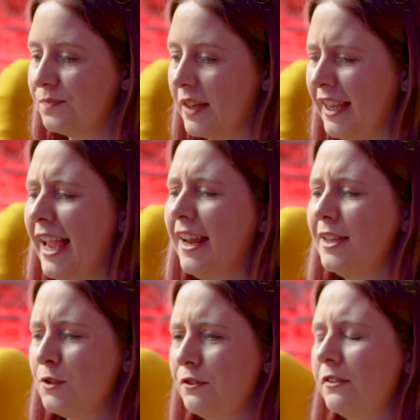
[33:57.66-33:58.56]
Again,
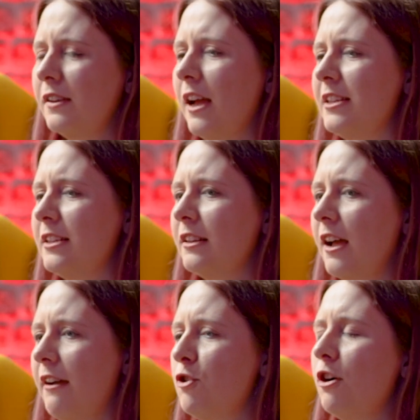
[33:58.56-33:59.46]

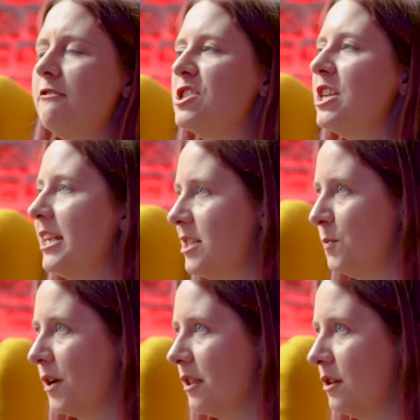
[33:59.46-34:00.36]
I've not
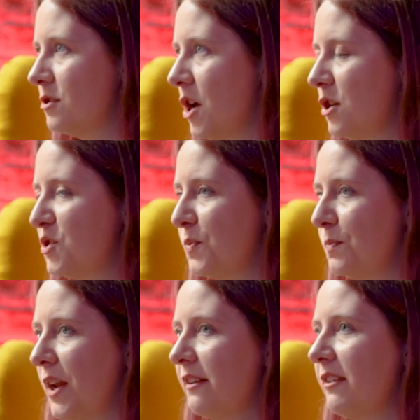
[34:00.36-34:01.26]
originated one of those shows,
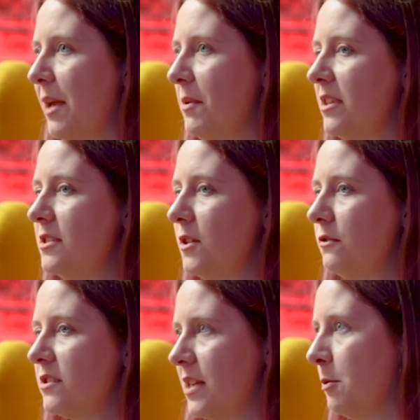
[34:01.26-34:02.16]
but I came
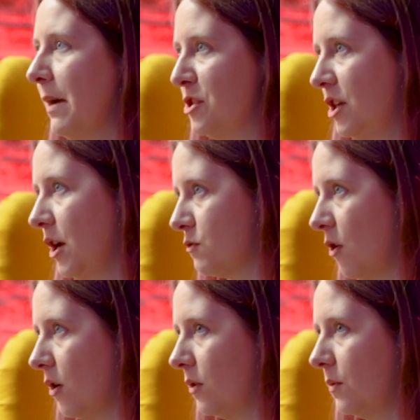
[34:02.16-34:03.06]
into, for example, Magic Goes
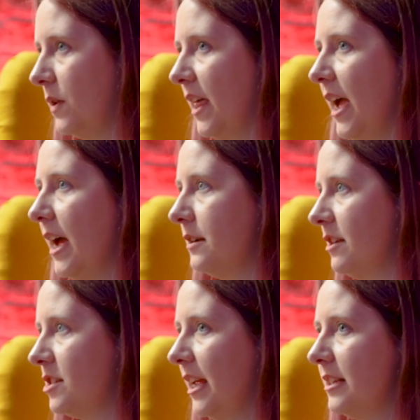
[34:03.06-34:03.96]
Wrong, where they had
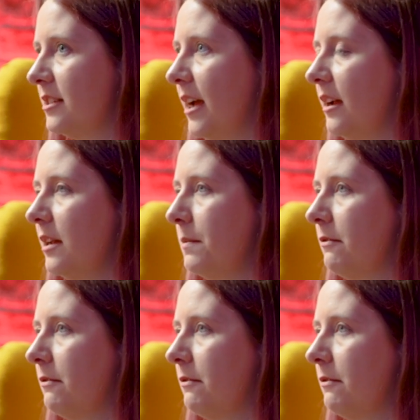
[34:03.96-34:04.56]
originated that and it had been